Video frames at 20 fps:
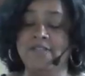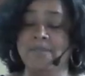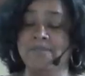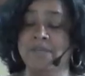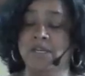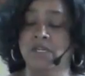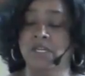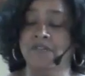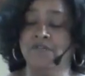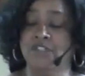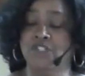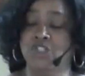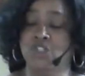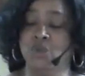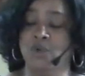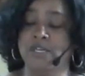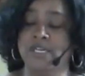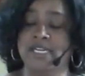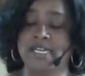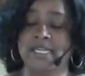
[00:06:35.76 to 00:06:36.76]
the middle of the
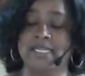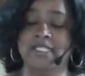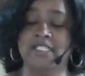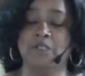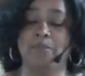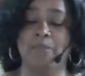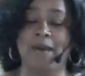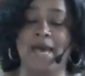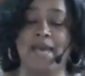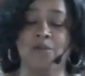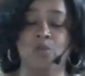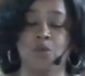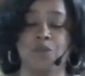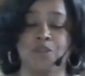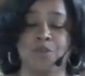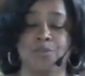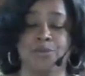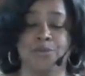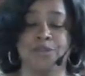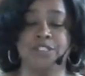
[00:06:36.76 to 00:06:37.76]
Jordan at a spot where
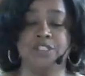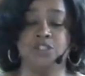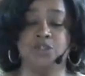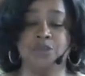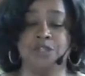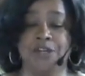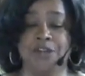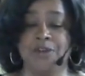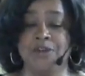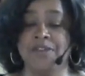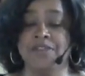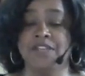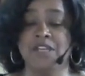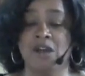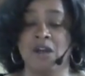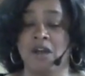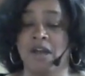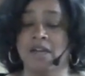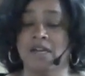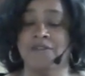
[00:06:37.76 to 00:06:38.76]
the priest who carried the
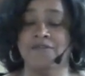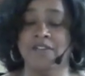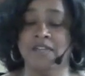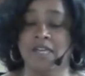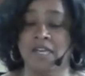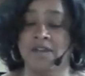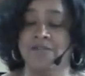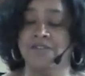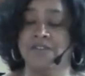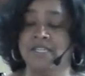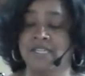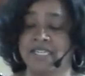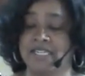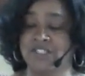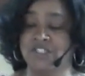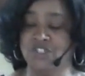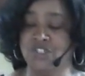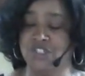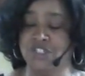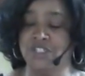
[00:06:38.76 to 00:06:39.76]
Ark of the Covenant had
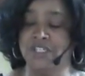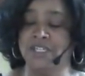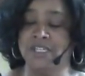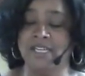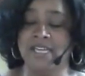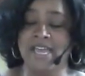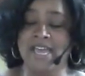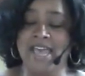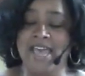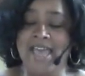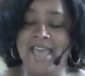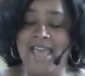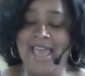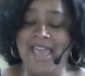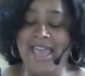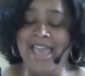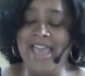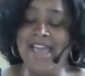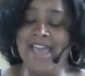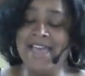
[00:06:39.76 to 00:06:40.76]
stood,
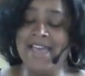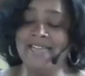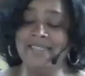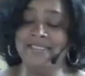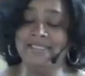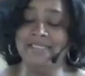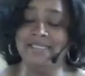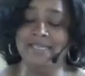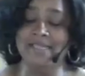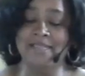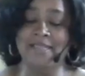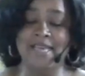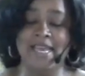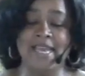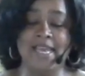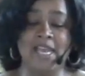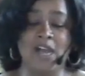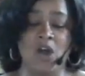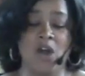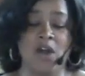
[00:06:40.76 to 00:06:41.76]
and
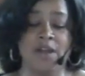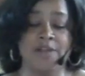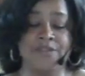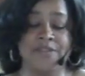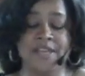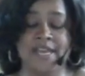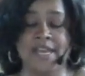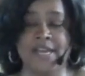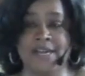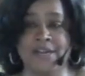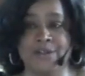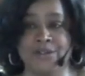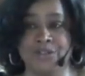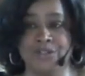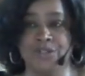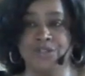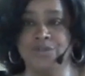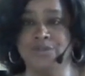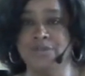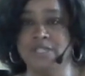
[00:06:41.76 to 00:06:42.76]
they are there
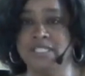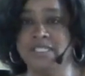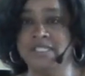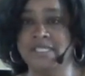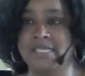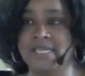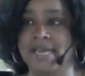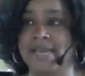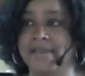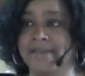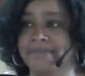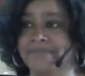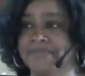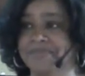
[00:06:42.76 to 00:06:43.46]
to this day.